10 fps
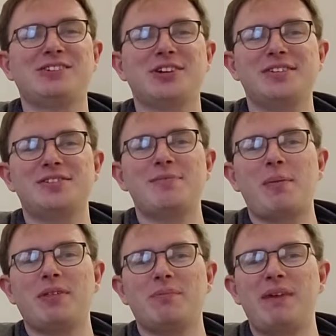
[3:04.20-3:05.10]
tried to
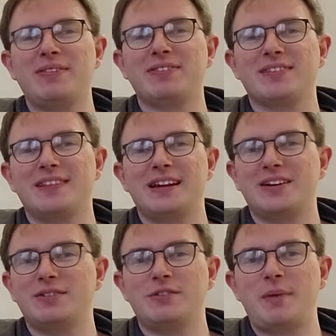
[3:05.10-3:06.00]
remember the month and then I
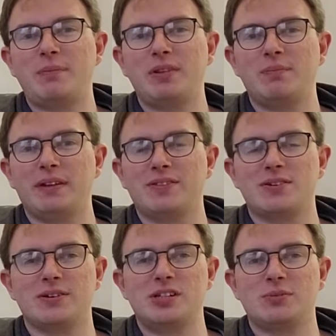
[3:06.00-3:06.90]
couldn't remember the month,
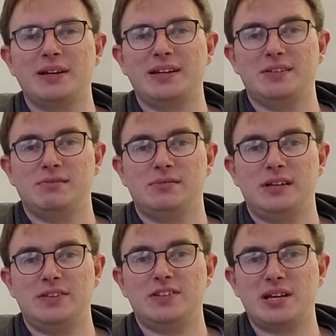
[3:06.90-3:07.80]
so I just went
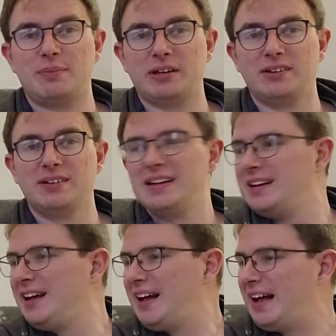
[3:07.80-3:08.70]
in the summer.
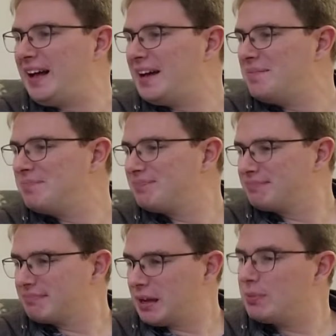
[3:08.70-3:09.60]

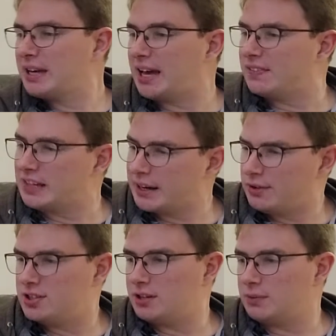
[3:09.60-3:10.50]
But yeah, the Lego
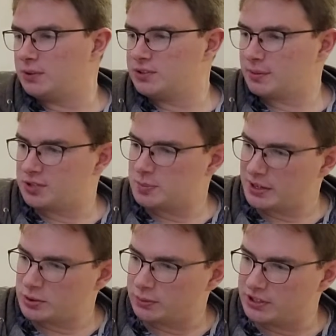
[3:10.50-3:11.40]
Star Wars summer
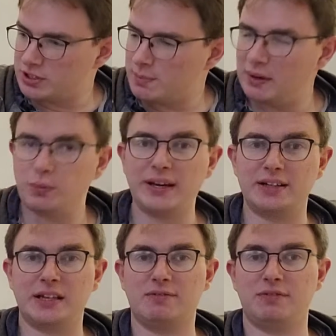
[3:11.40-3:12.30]
special, which is a bit
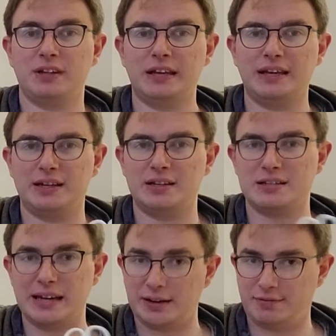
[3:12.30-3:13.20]
weird given that it
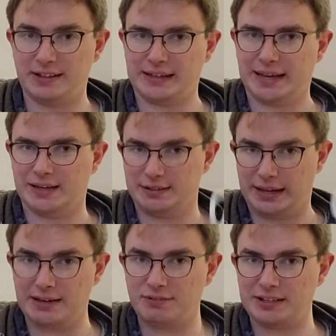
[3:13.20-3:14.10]
is an advent
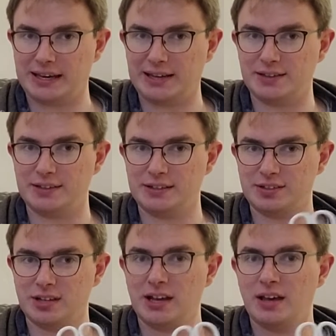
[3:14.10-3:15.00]
calendar. Advent calendars